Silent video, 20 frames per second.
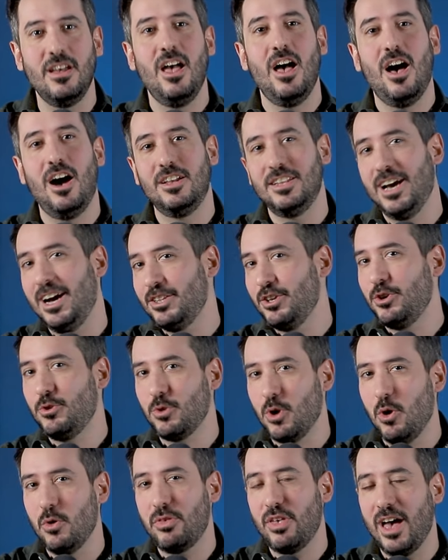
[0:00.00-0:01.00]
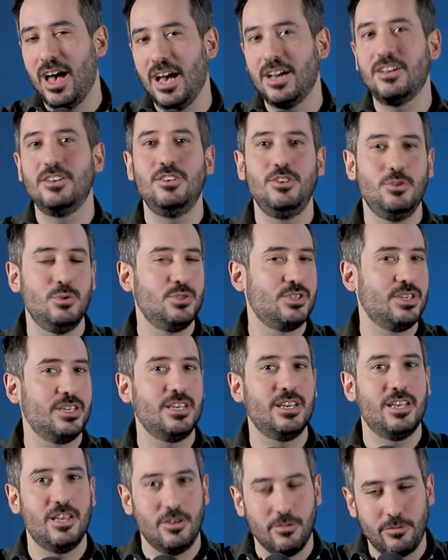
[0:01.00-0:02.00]
on how to growth hack
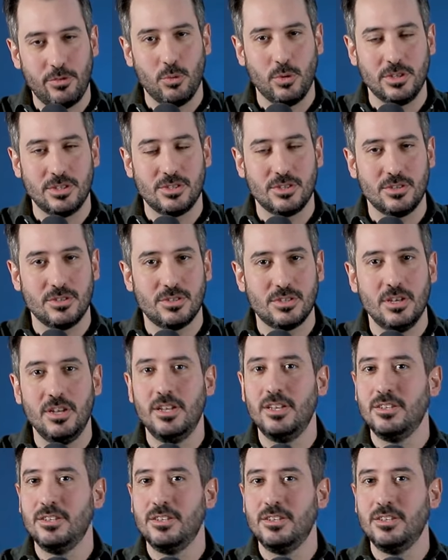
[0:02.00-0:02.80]
using influencers.